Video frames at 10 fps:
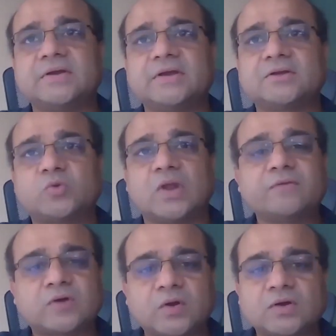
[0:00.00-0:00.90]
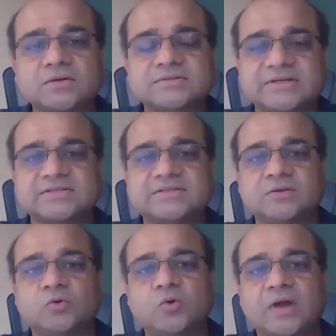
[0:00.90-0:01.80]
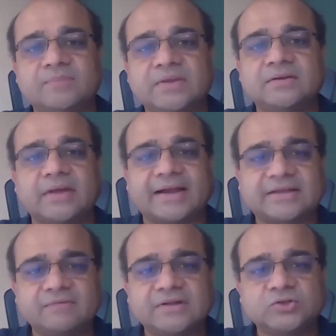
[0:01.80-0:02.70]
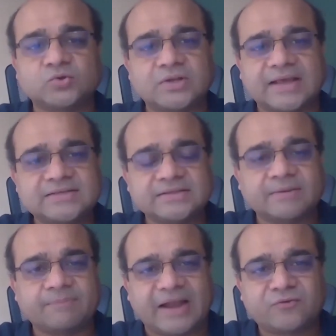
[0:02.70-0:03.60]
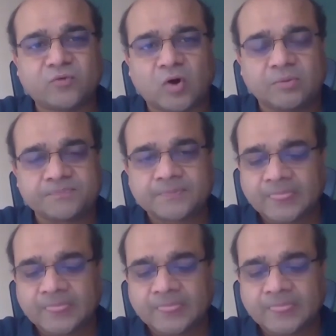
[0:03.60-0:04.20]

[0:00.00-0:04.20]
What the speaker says: 12 crore citizens who have been actively utilizing the platform,